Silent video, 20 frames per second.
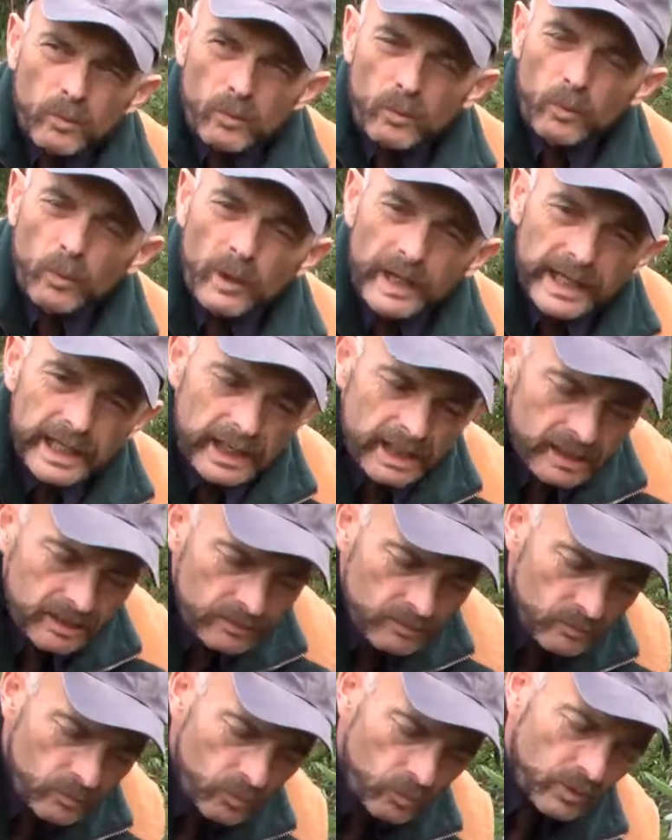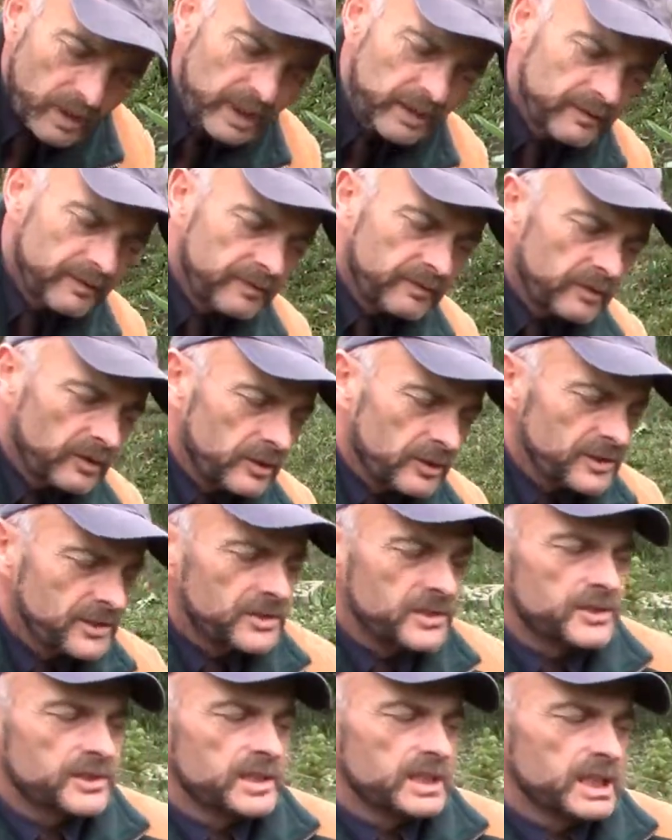When we
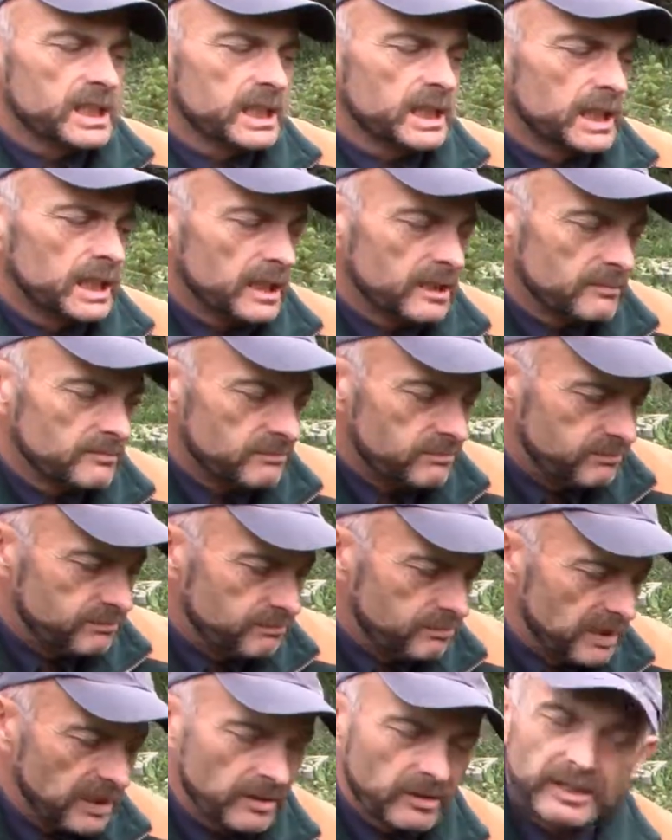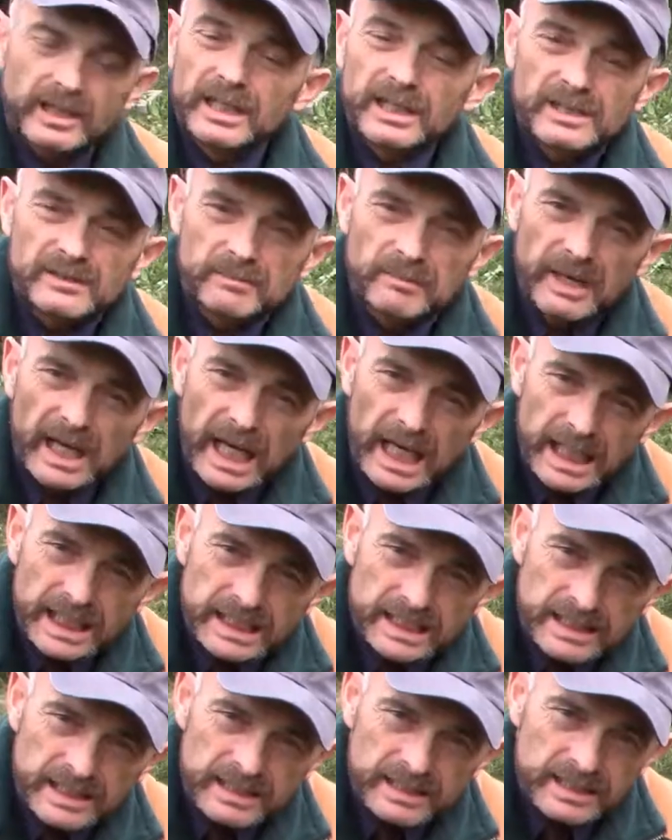first uh, built these
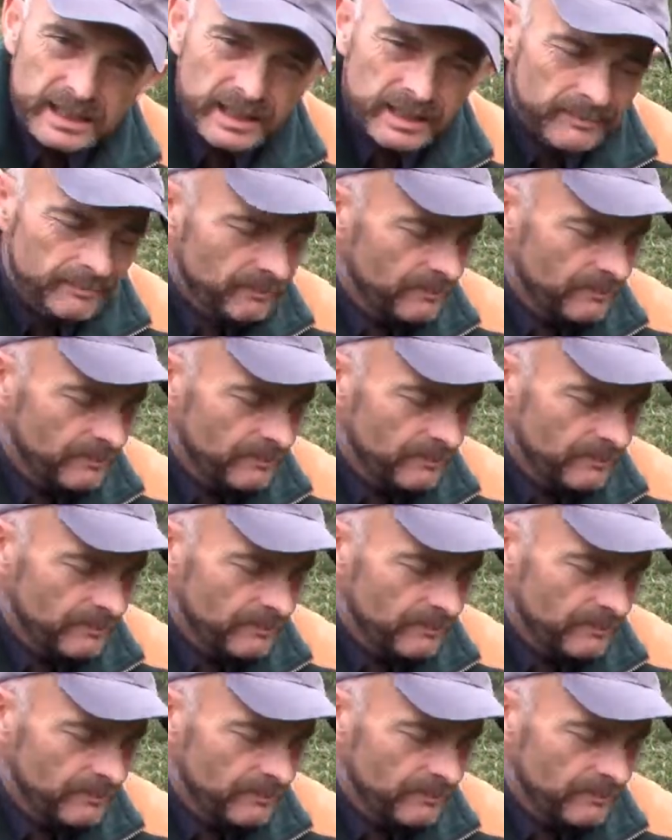beds,